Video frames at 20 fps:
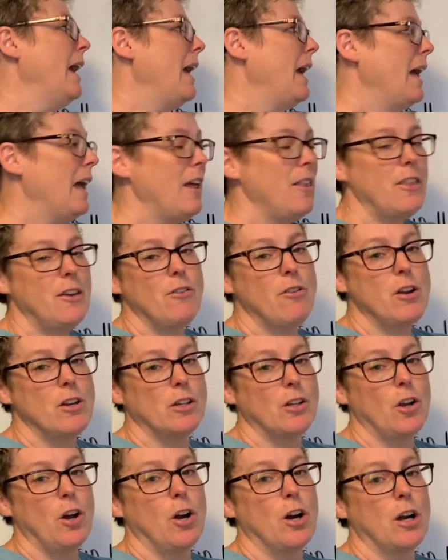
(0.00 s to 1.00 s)
and they're on
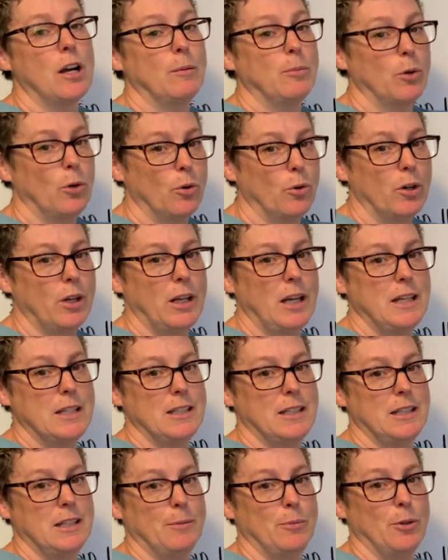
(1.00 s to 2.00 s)
an ARB or an
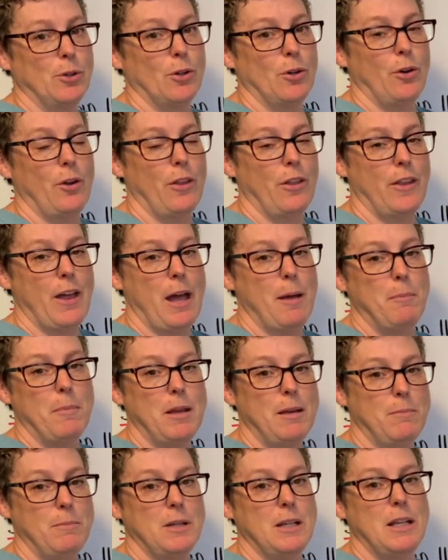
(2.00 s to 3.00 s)
ACE inhibitor, that
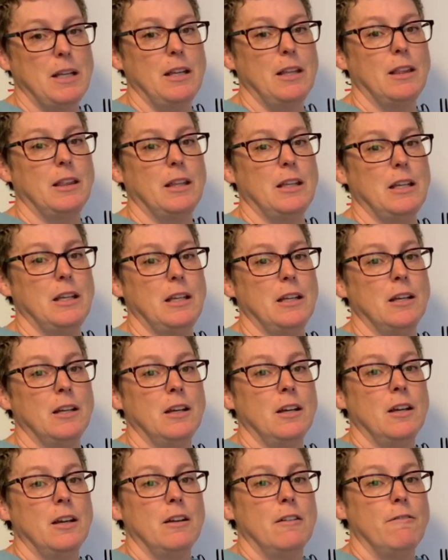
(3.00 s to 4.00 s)
may be the
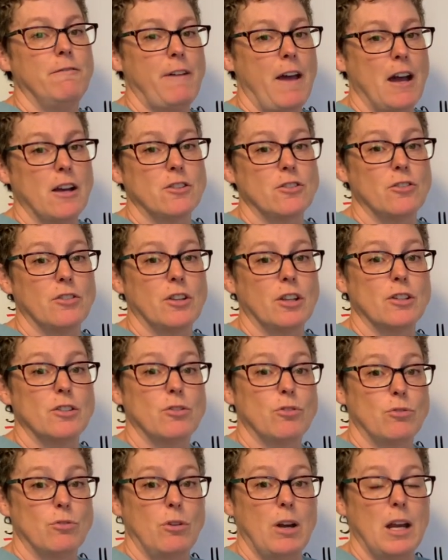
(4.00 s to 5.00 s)
factor that's
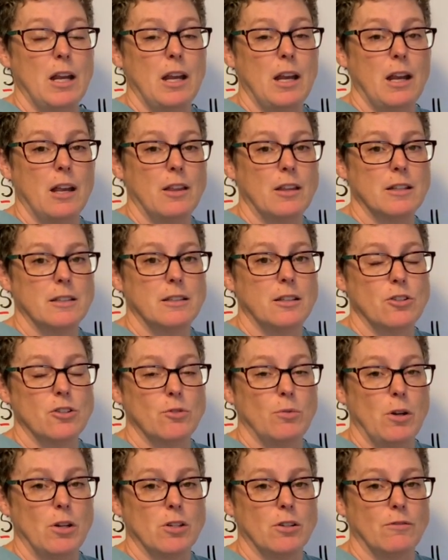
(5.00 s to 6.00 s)
creating the
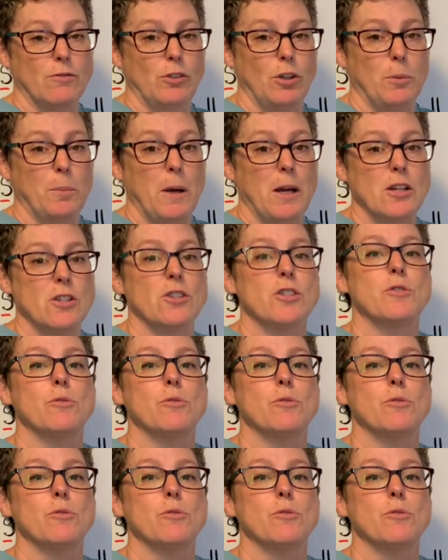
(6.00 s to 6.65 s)
situation for your patient.